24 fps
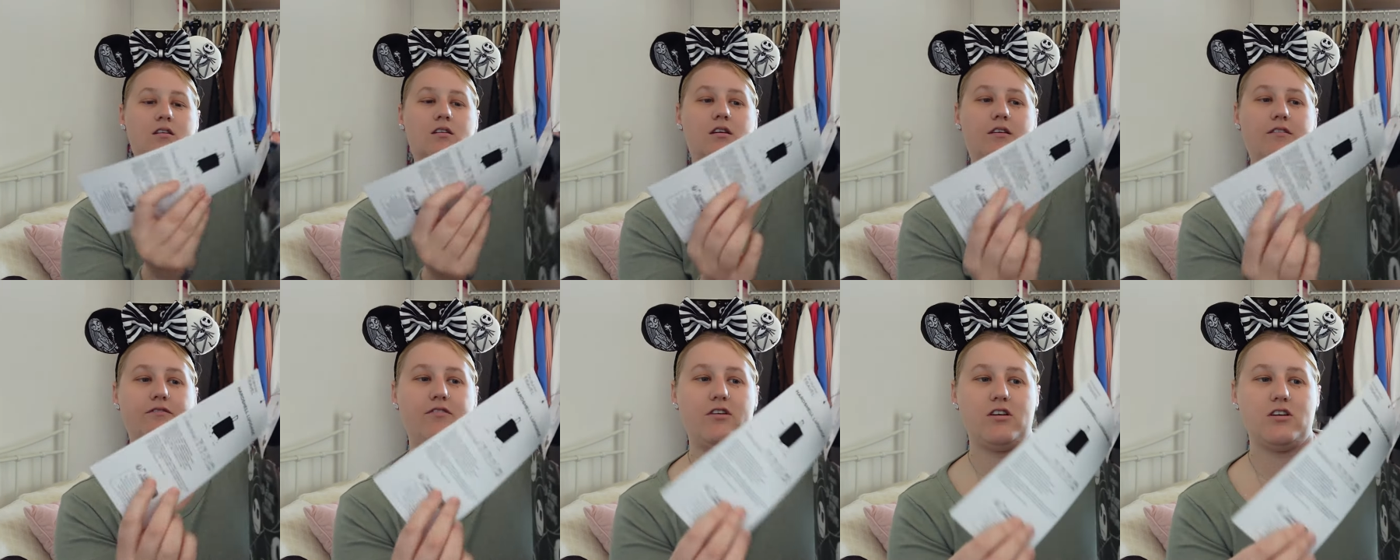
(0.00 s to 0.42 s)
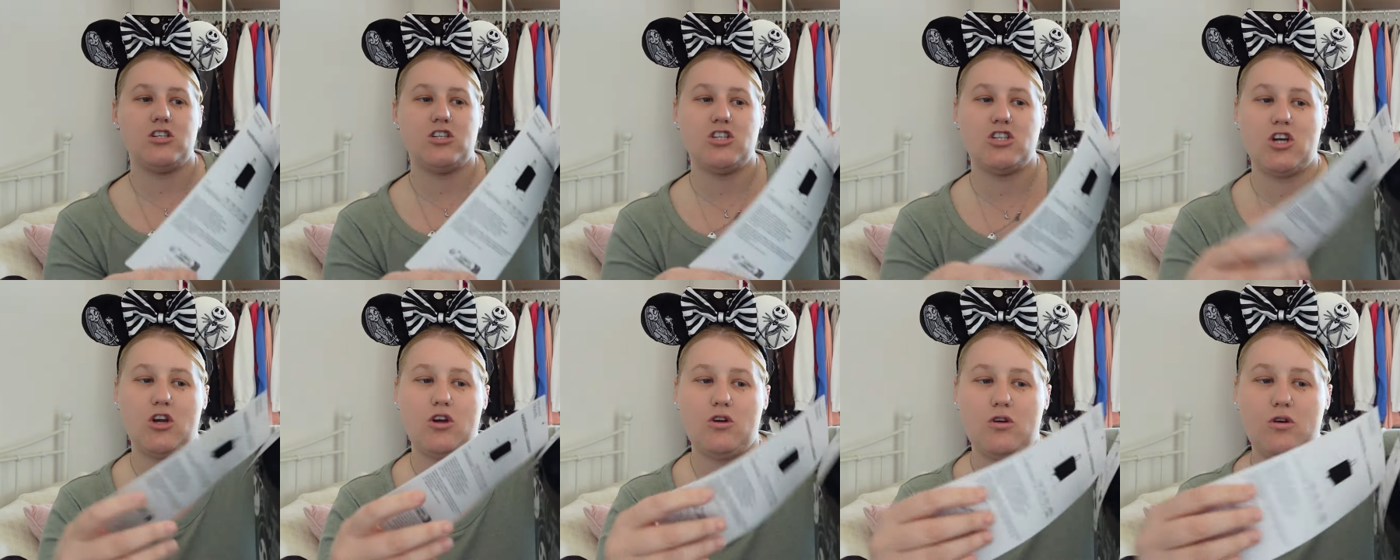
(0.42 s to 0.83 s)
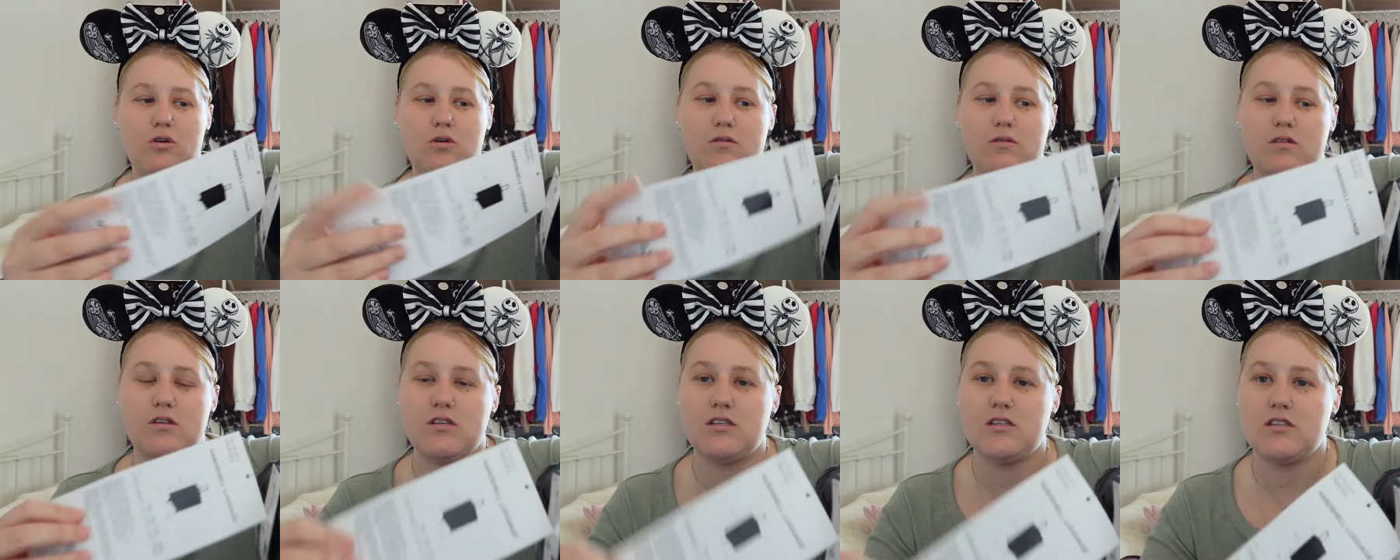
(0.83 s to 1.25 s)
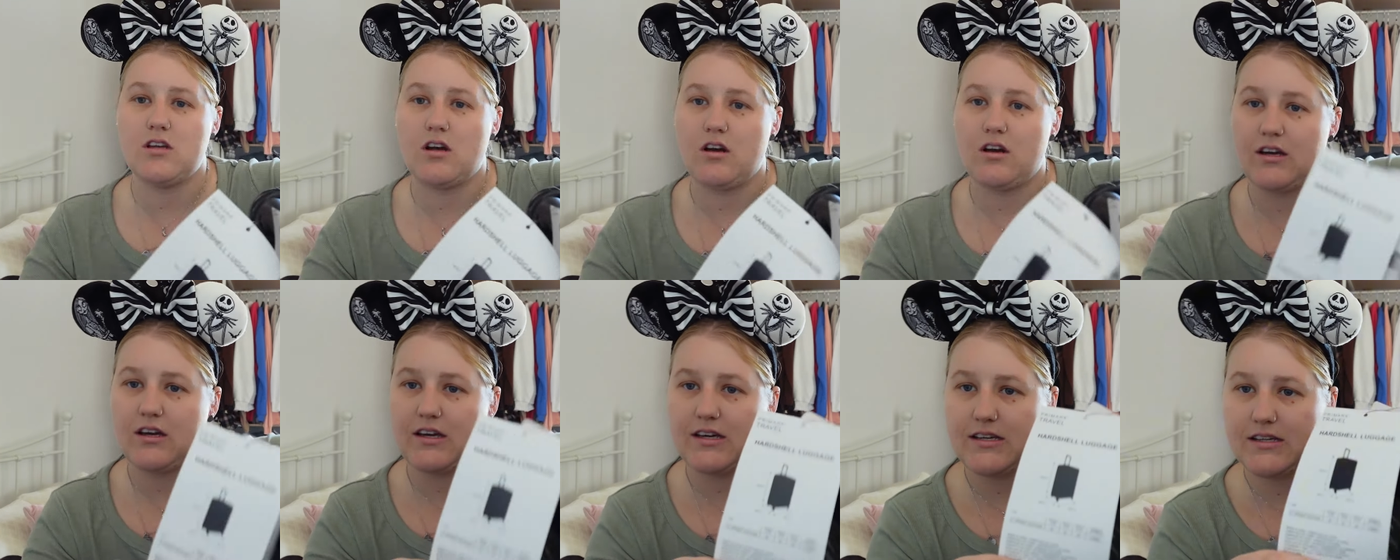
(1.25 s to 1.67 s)
if I show you the
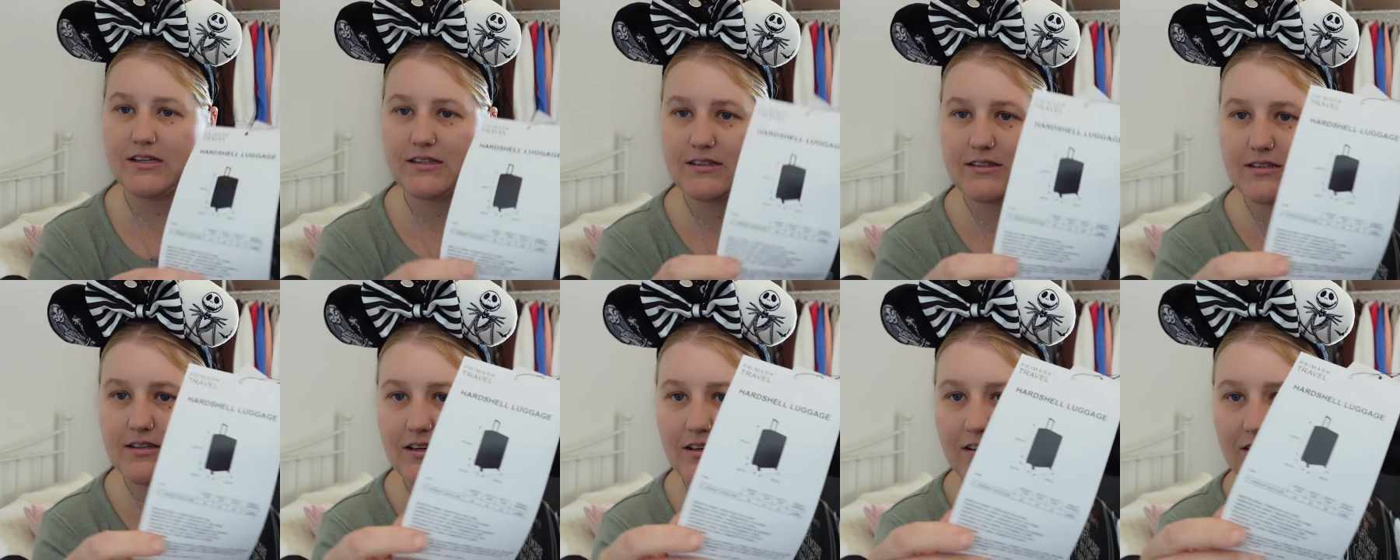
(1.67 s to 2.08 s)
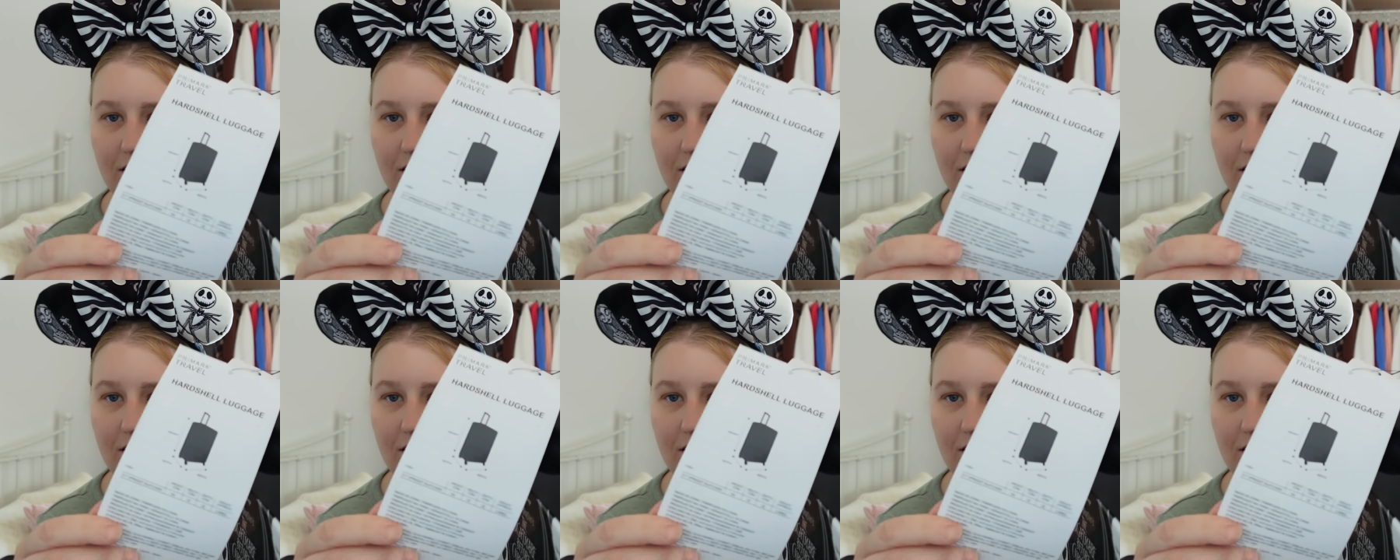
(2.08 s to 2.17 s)
size,